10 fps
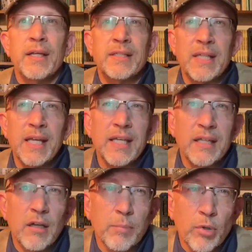
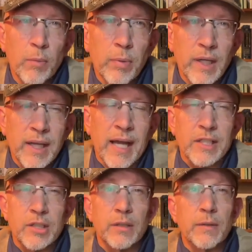taking appropriate
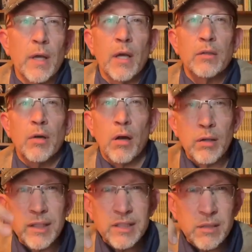action.
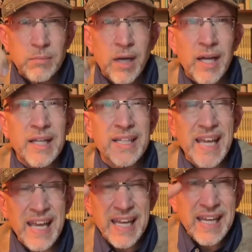Calling to mind
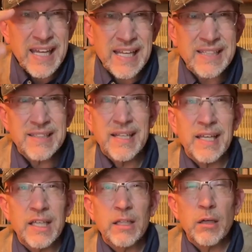and
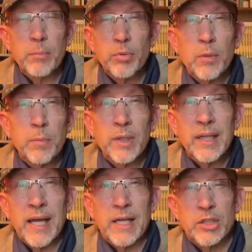taking appropriate
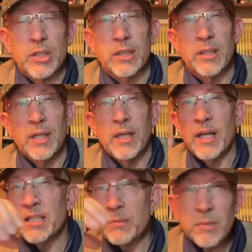action.
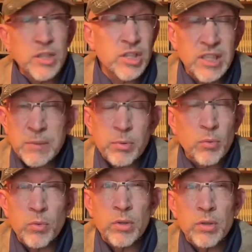It's a much deeper
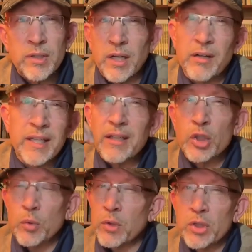word than our
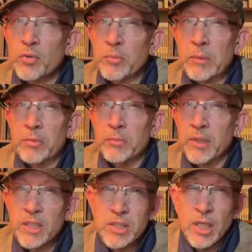English word to remember,
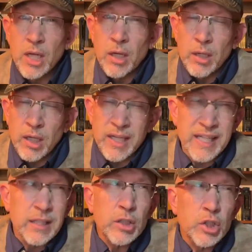because
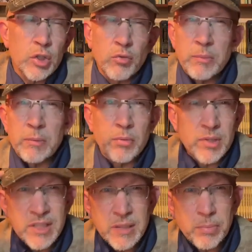English to remember
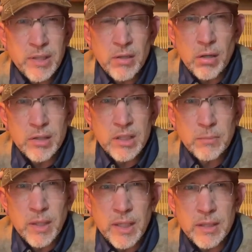is simply calling to
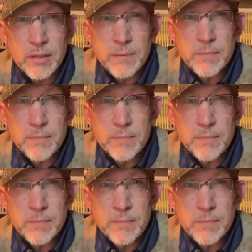mind.